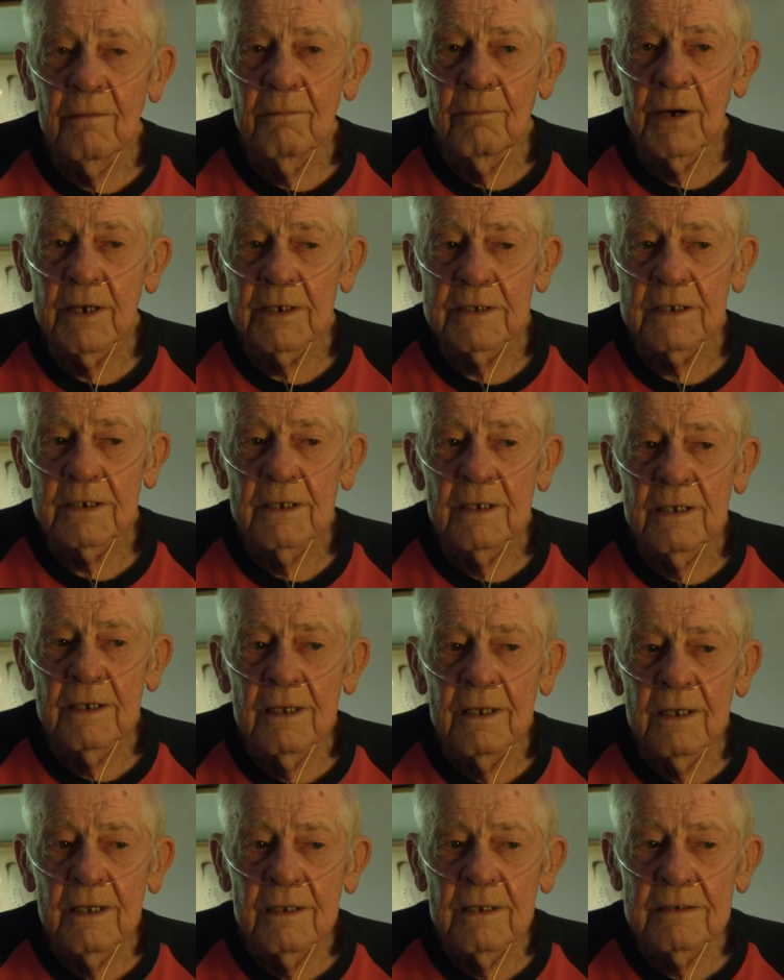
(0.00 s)
But
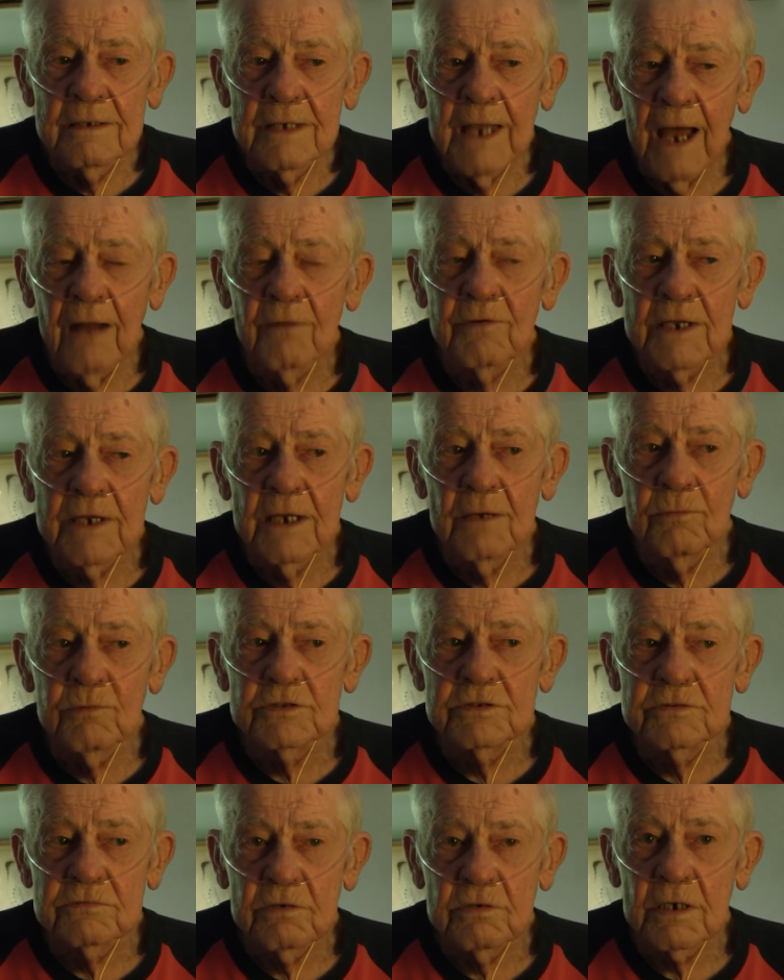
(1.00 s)
down here
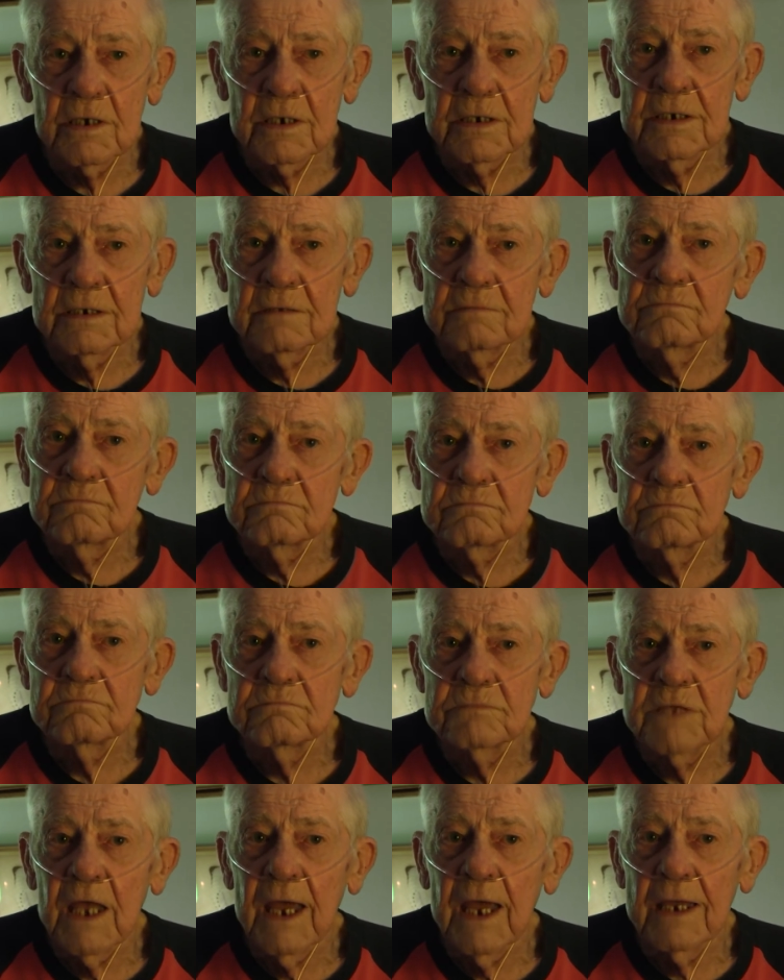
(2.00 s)
was strictly
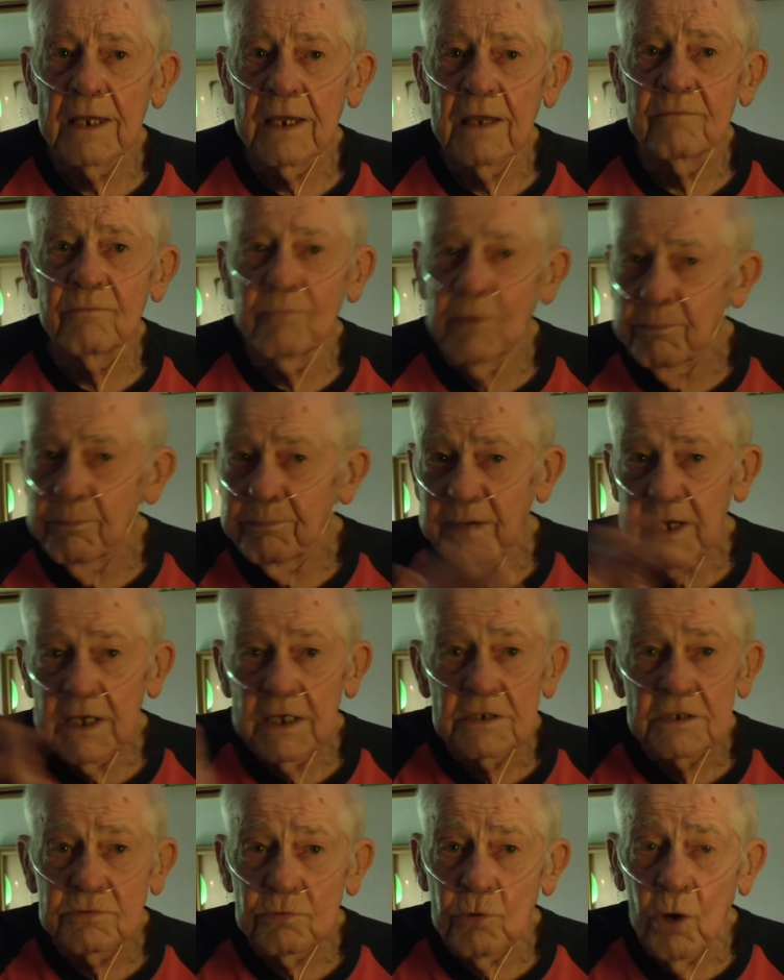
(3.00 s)
gay, and the
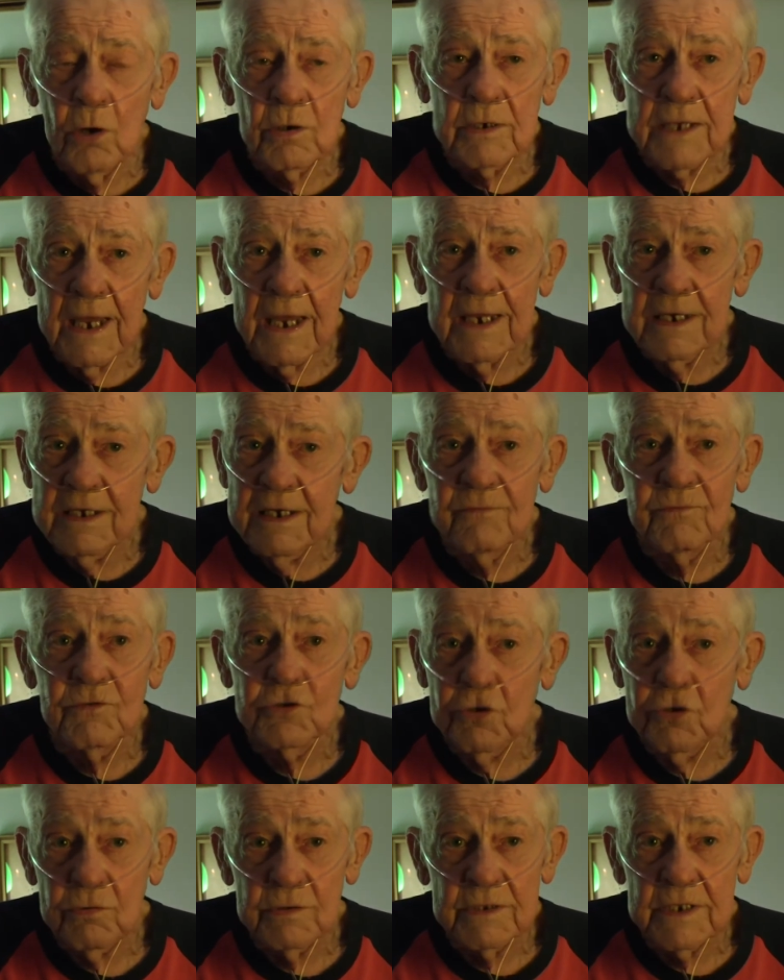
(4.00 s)
piers were all gay even
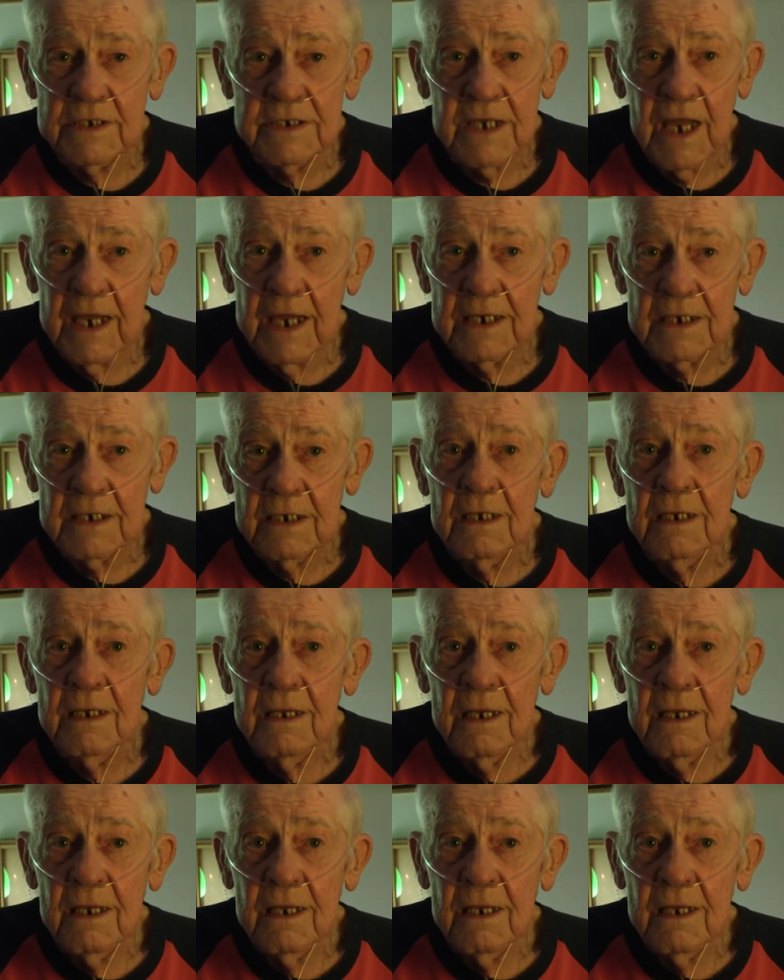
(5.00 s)
during the day,